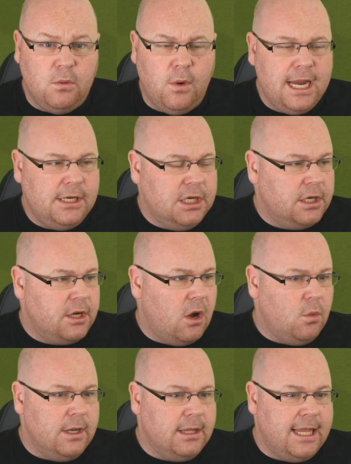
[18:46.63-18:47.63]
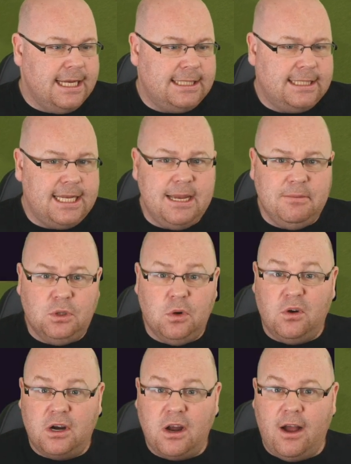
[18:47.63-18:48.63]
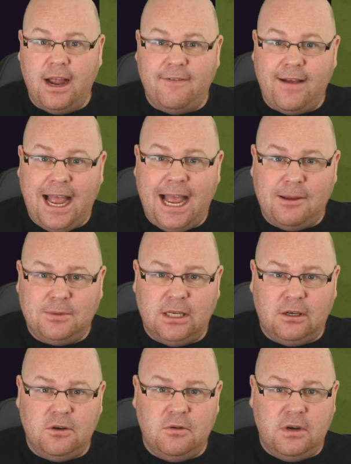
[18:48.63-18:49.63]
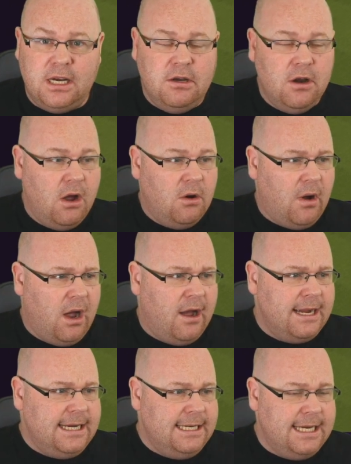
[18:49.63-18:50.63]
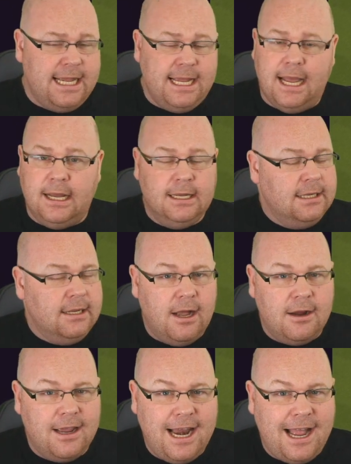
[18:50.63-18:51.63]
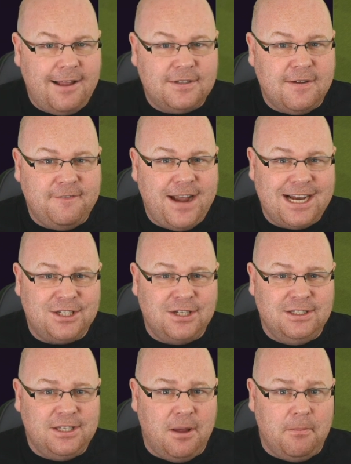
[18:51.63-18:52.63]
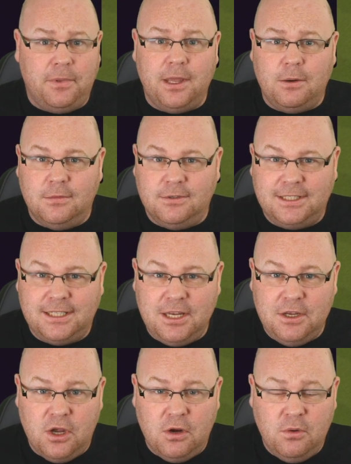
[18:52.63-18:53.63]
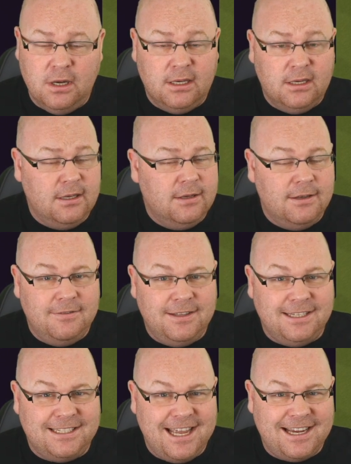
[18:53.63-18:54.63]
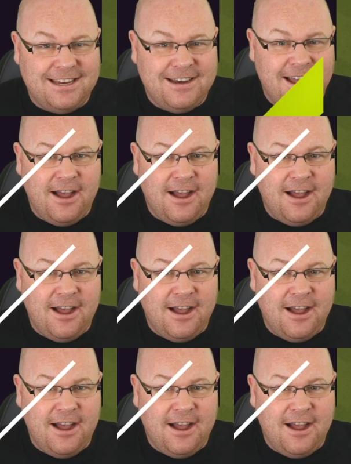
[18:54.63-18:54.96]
me, where do you go with this team talk? I have absolutely no idea. I'm going to have to fashion something. We'll see you for the second